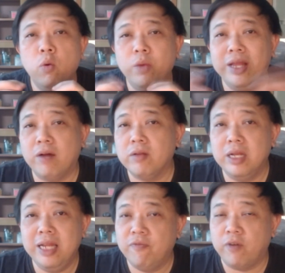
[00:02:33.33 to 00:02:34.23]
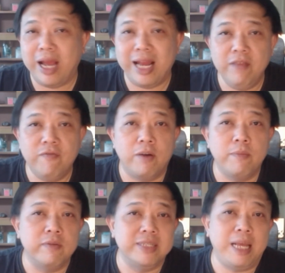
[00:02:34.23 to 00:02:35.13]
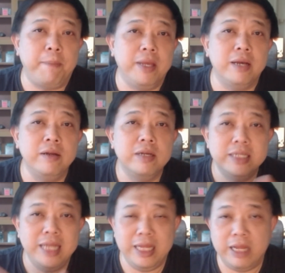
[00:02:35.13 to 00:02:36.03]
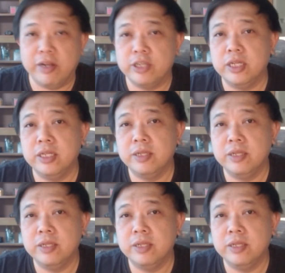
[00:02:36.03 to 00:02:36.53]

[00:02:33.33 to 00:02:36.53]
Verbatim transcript: without the need for any form of Zapier integration.